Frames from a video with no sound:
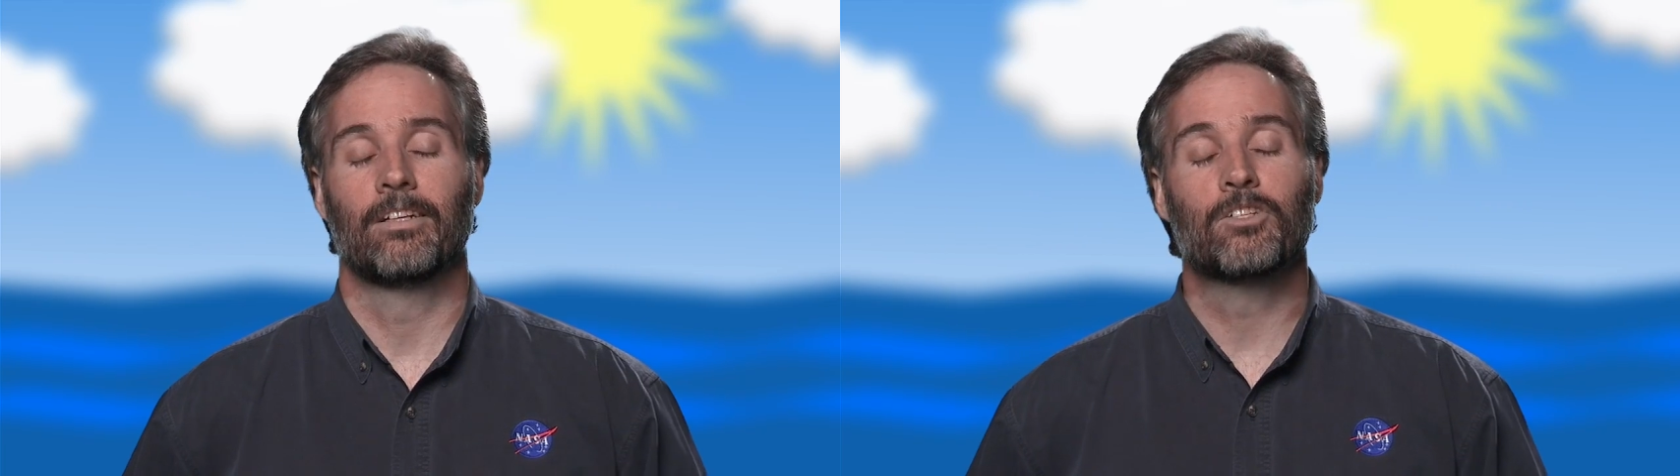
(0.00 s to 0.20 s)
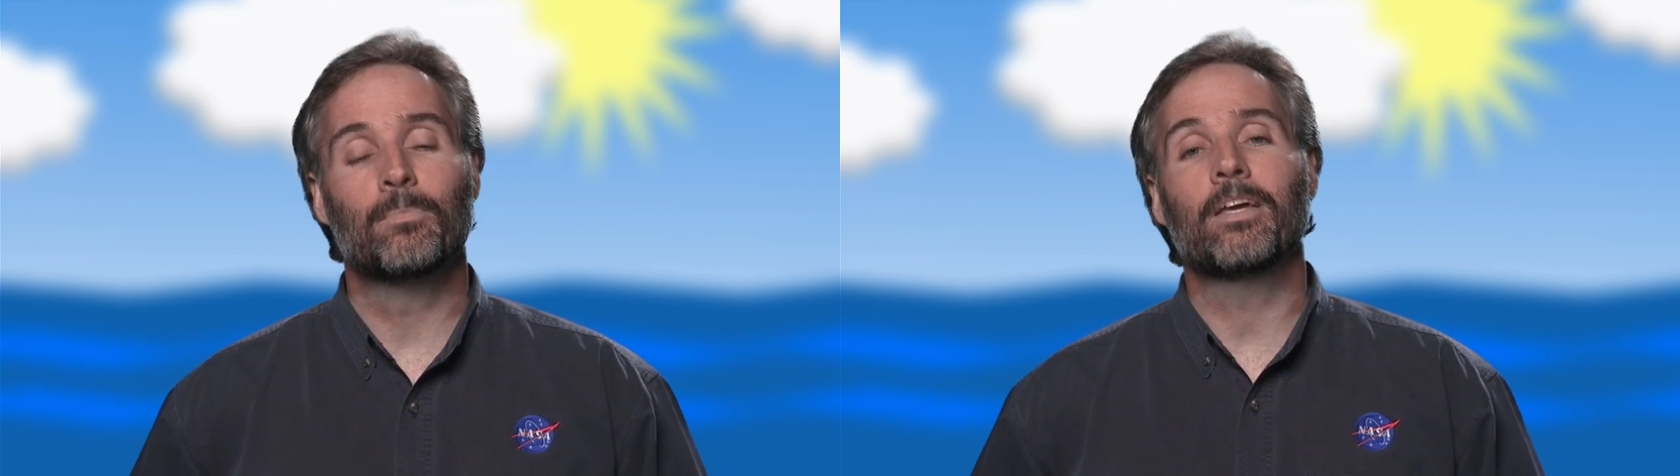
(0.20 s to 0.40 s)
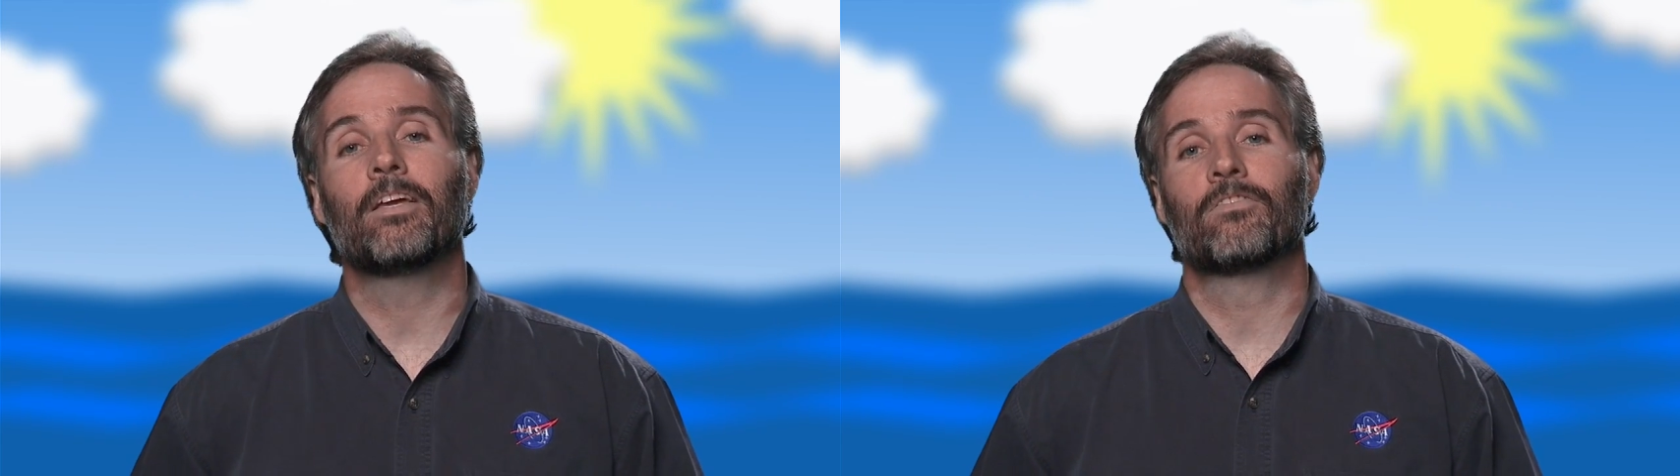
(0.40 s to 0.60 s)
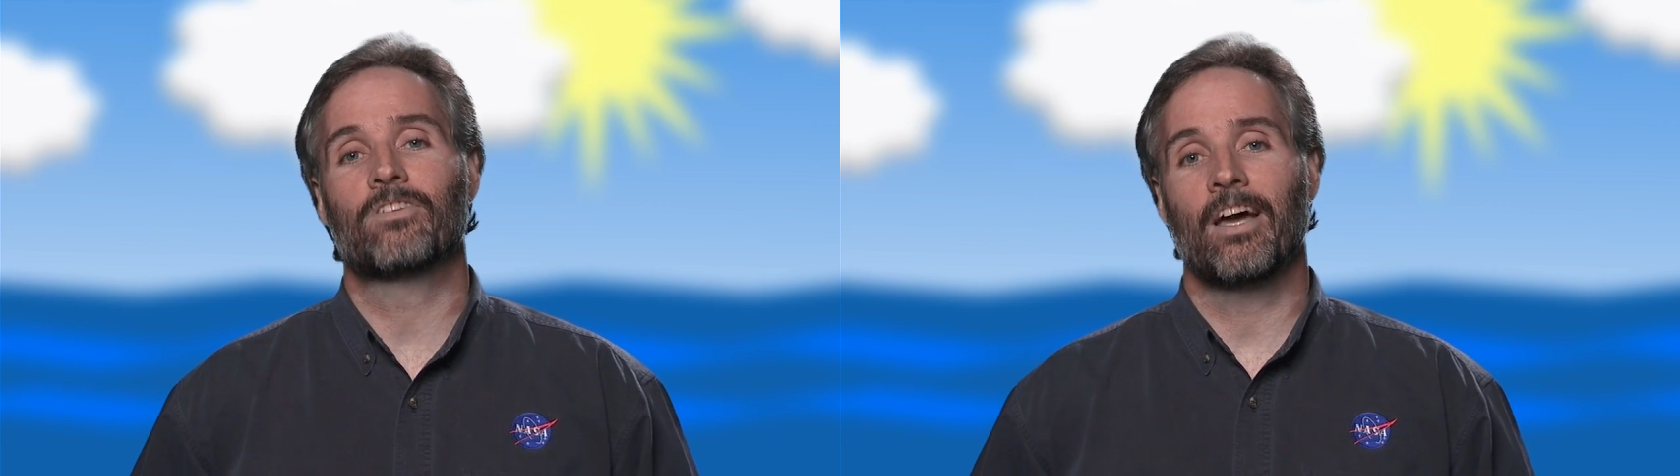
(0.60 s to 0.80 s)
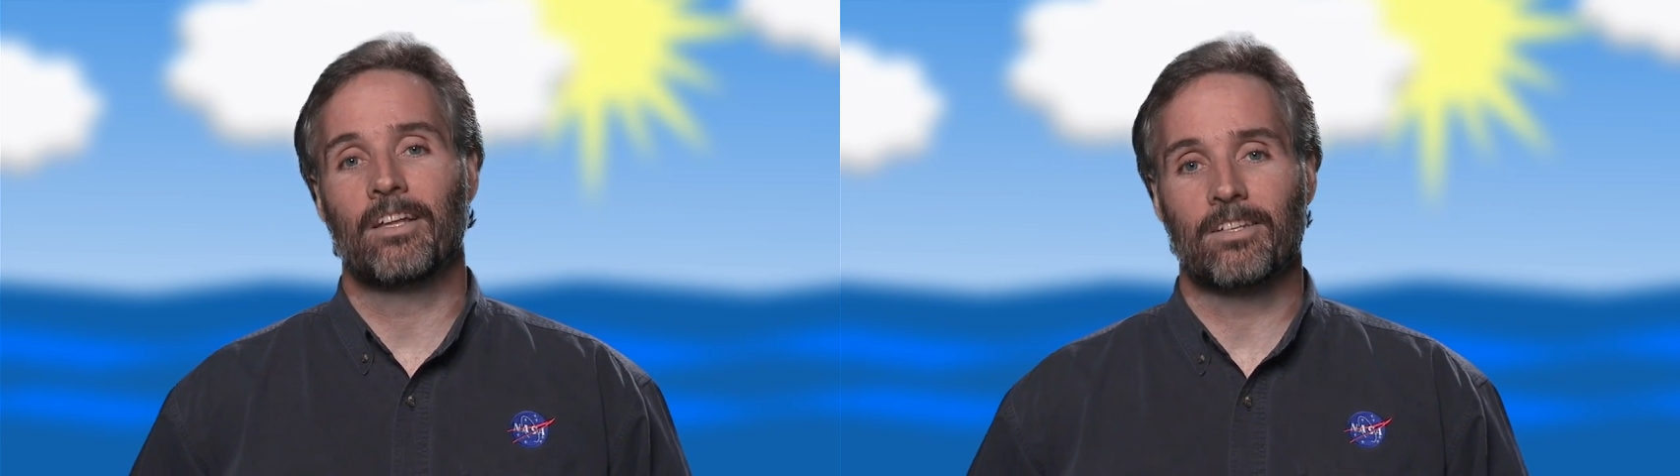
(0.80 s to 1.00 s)
And speaking of
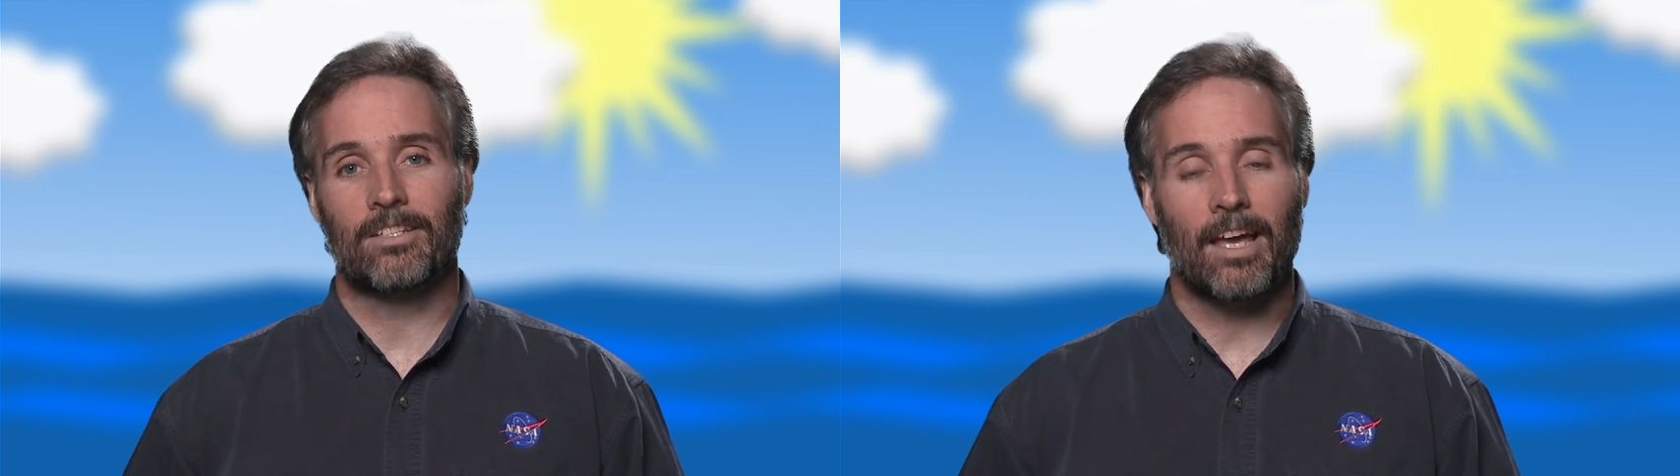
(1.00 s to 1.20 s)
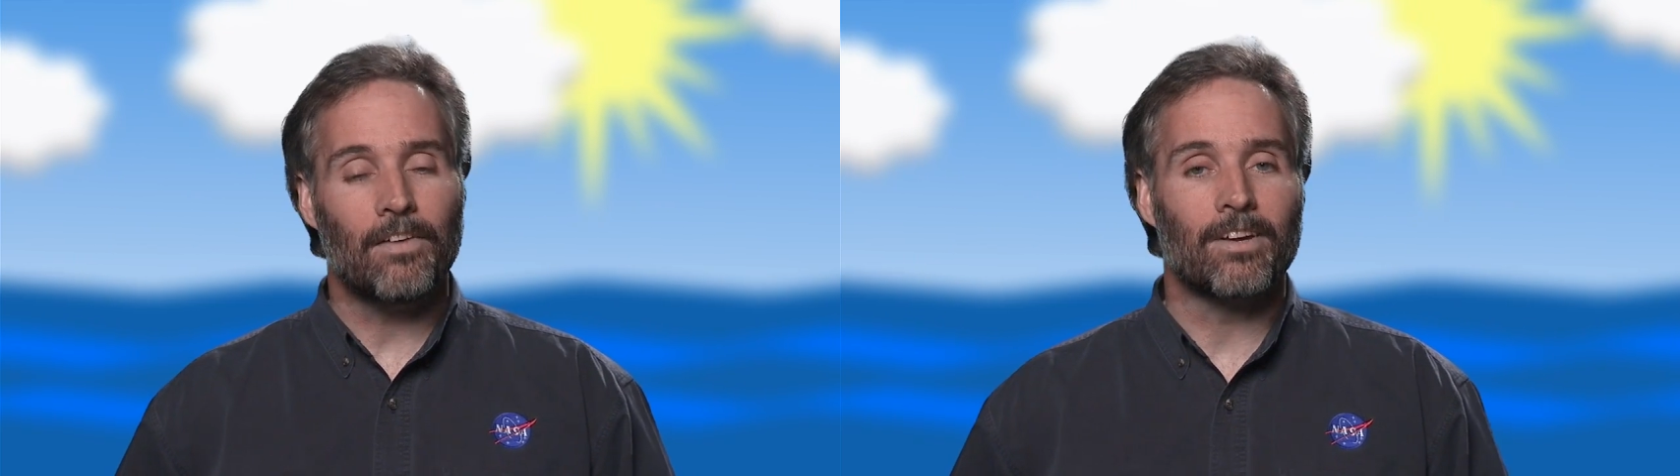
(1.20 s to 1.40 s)
scientists, I have